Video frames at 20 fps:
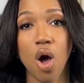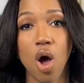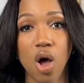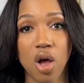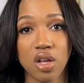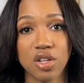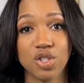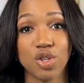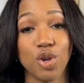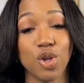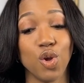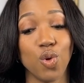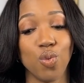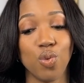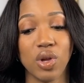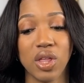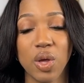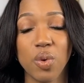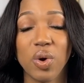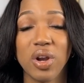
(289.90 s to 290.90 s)
Also, you
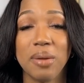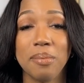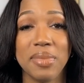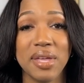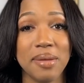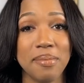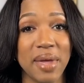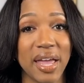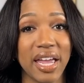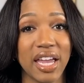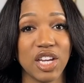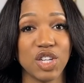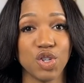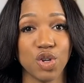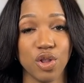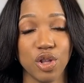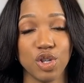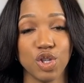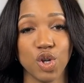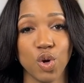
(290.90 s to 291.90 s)
really want to be making
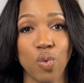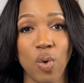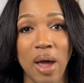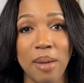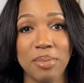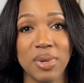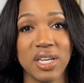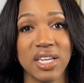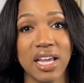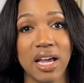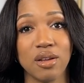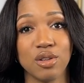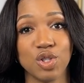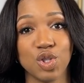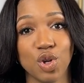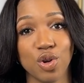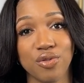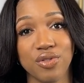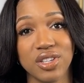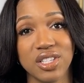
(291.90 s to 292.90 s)
sure that you're wiping down
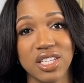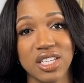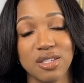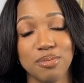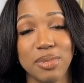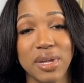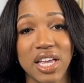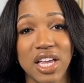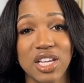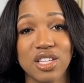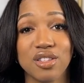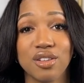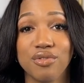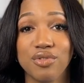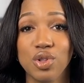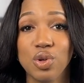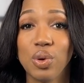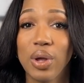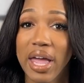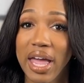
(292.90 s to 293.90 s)
surfaces because the
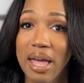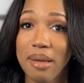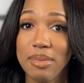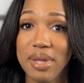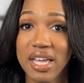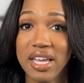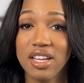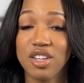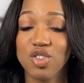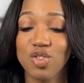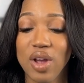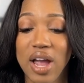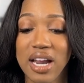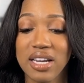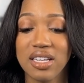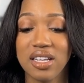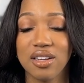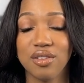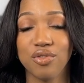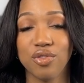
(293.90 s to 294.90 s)
flu can be
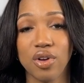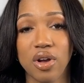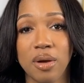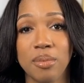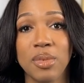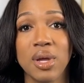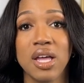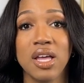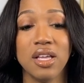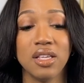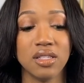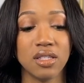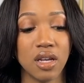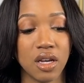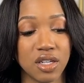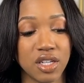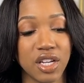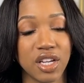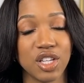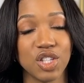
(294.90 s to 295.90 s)
contracted from
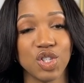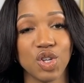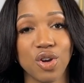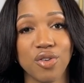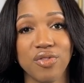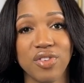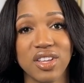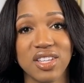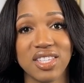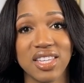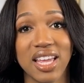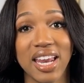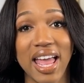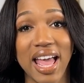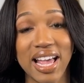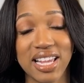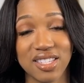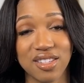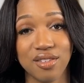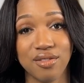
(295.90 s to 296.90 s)
touching a surface that
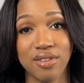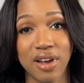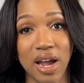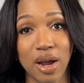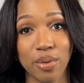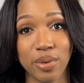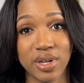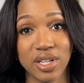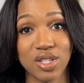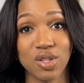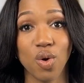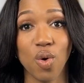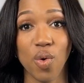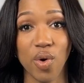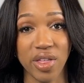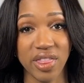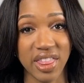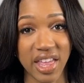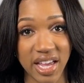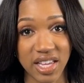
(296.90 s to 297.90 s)
has the virus
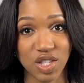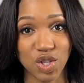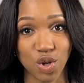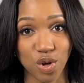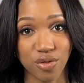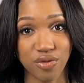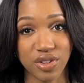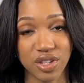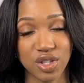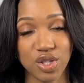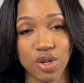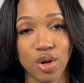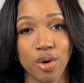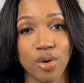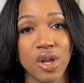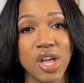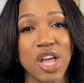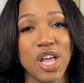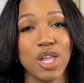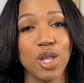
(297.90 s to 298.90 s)
on that surface.
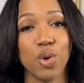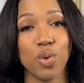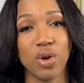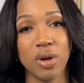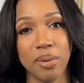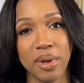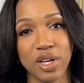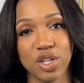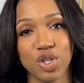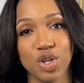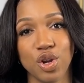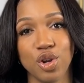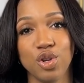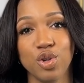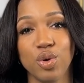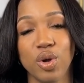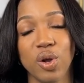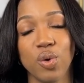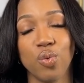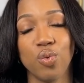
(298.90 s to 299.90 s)
So you want to make sure you're
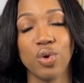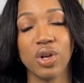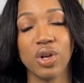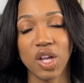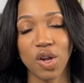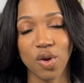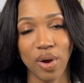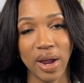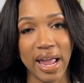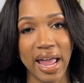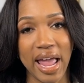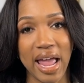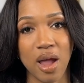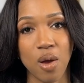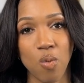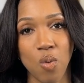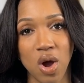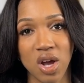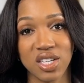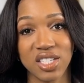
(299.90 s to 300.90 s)
doing great
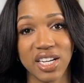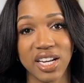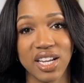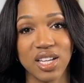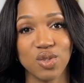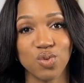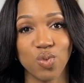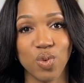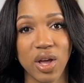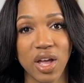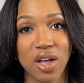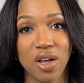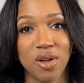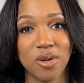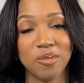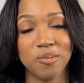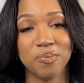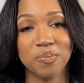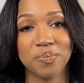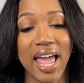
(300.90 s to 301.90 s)
hand washing as
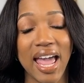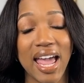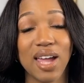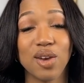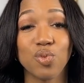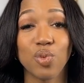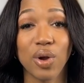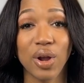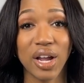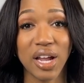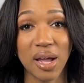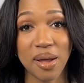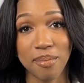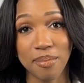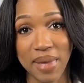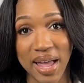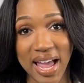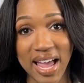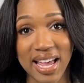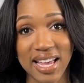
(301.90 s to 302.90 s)
well, and wearing a
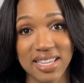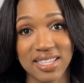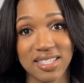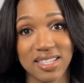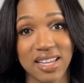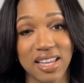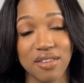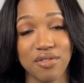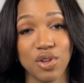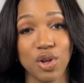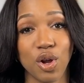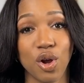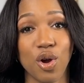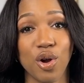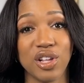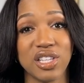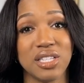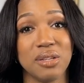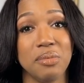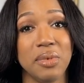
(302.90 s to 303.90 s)
mask if you're
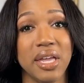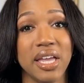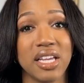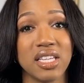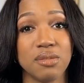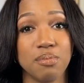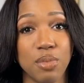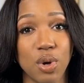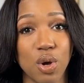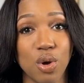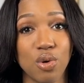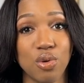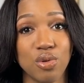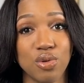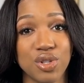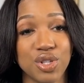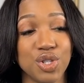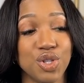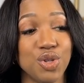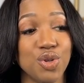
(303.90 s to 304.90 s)
going to be
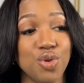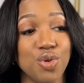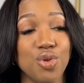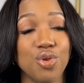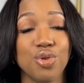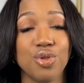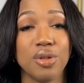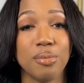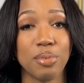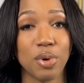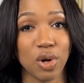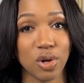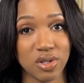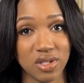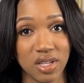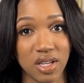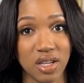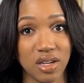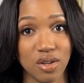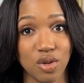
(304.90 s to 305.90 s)
exposed to the
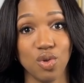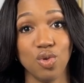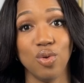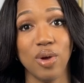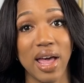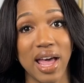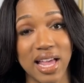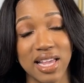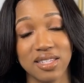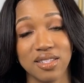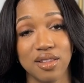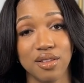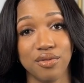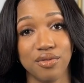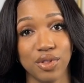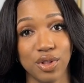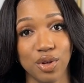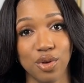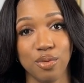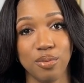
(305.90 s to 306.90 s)
person who has the
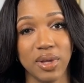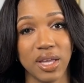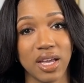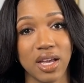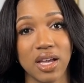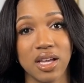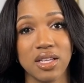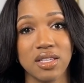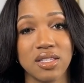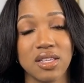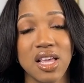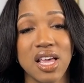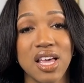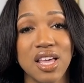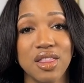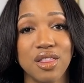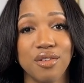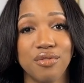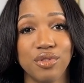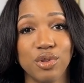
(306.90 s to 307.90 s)
flu, because
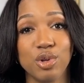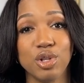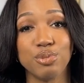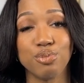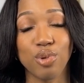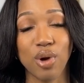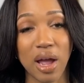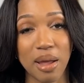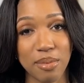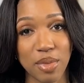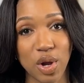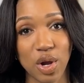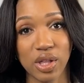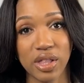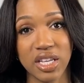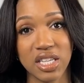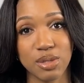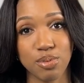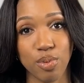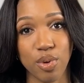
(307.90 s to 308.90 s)
the flu is
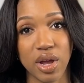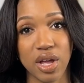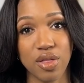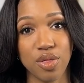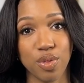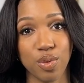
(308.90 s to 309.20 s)
primarily spread